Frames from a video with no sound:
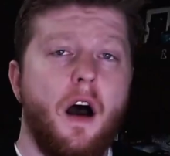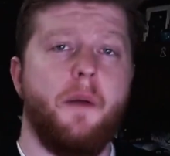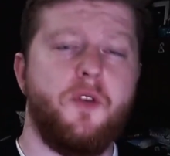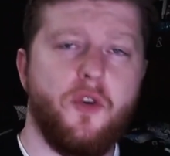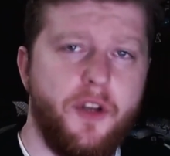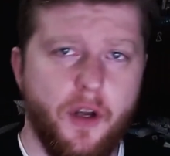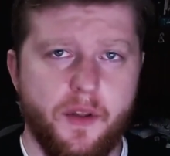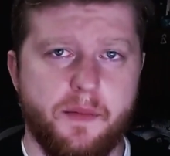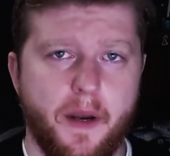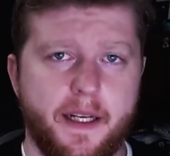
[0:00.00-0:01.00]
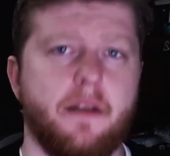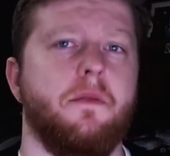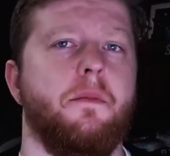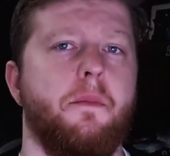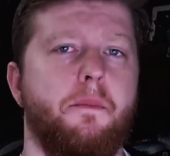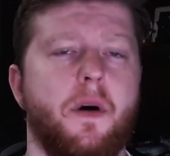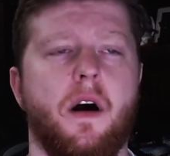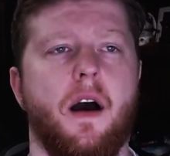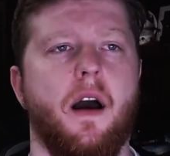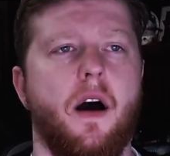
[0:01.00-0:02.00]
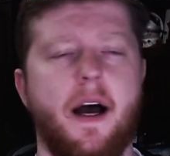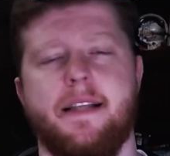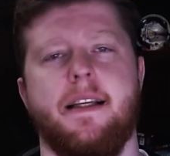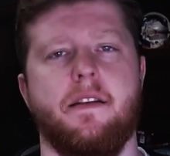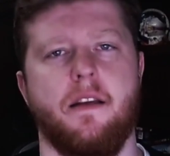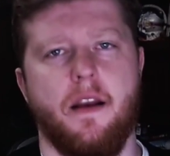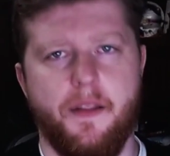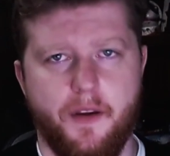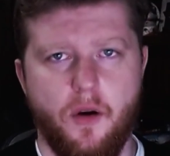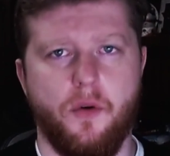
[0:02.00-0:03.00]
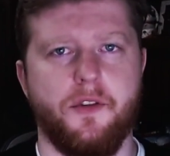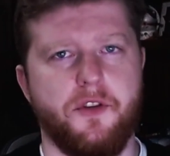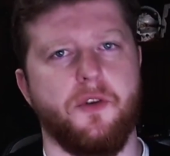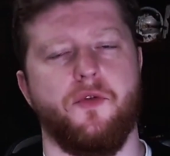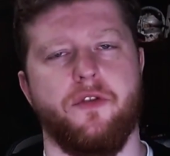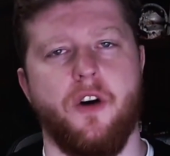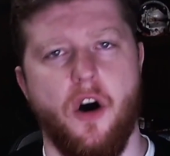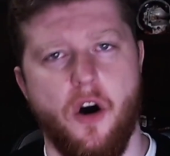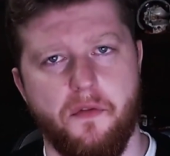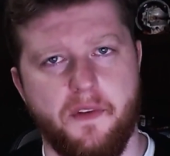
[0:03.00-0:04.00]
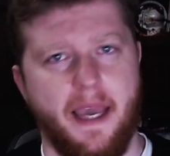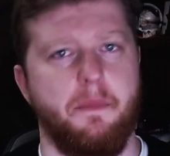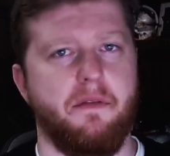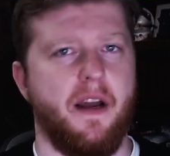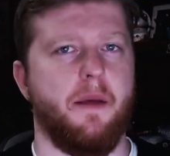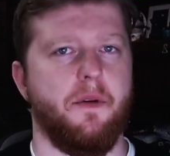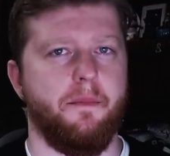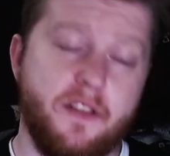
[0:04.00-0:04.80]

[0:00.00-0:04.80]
I'm sure you know this by now, but assets are like the golden children of game development.